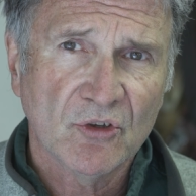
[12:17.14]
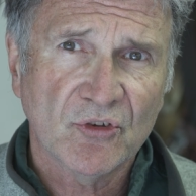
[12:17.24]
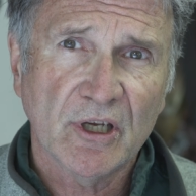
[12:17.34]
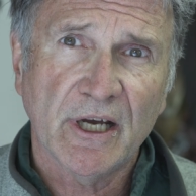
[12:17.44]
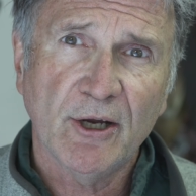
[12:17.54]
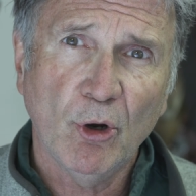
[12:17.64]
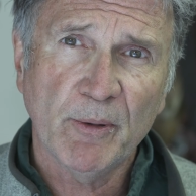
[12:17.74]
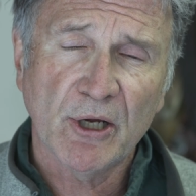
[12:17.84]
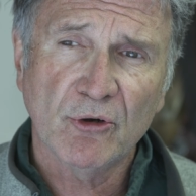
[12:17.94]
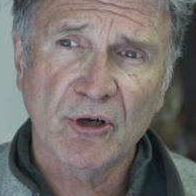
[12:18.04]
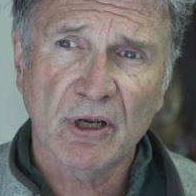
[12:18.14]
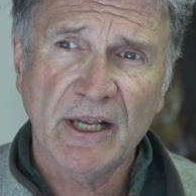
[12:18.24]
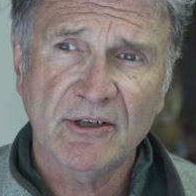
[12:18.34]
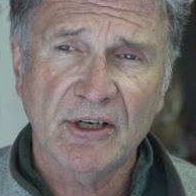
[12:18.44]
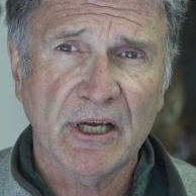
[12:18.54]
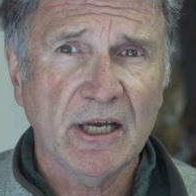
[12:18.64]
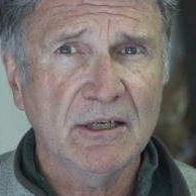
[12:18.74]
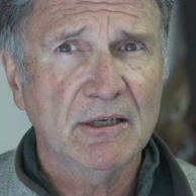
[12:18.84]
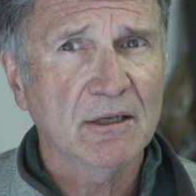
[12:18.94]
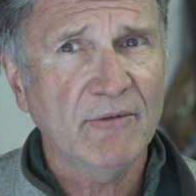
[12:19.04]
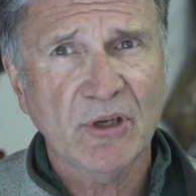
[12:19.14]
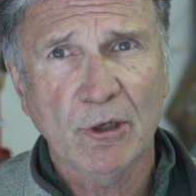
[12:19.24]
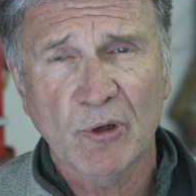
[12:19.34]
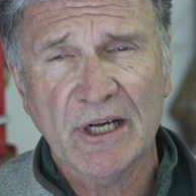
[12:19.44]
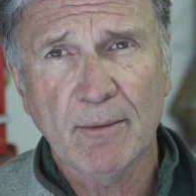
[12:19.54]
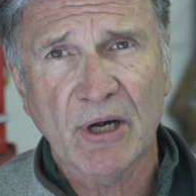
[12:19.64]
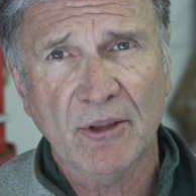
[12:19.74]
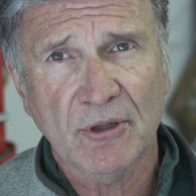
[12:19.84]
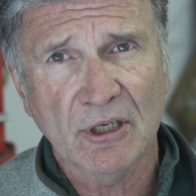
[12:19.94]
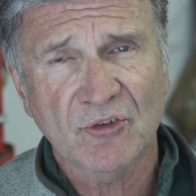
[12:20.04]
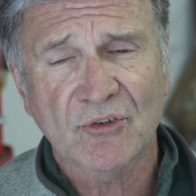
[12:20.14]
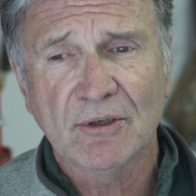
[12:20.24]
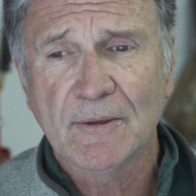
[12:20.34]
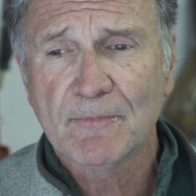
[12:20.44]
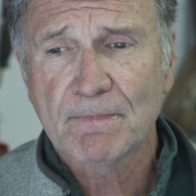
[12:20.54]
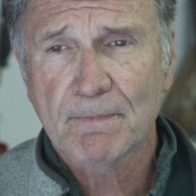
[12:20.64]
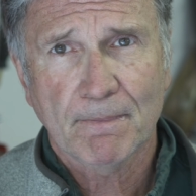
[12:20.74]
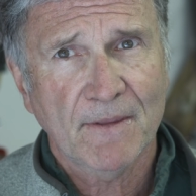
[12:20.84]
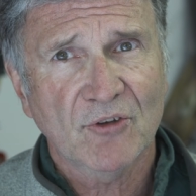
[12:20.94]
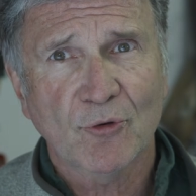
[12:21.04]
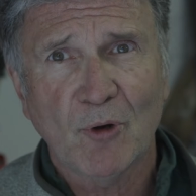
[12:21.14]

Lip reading: I hope I earned your like today. I'd love to hear what anybody thinks. Thanks for